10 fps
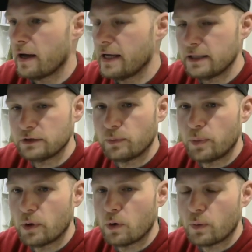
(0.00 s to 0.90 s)
In this
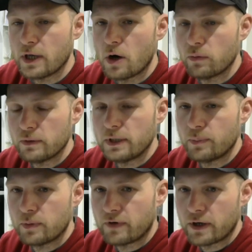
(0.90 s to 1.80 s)
report, we only
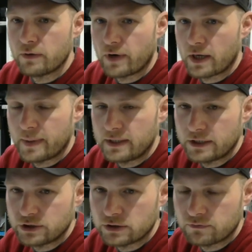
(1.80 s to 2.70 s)
provide
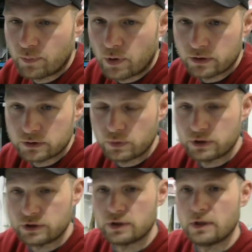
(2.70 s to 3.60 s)
recommendations for products
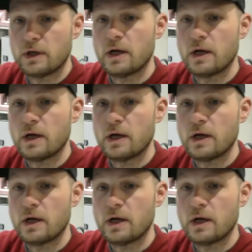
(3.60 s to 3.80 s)
which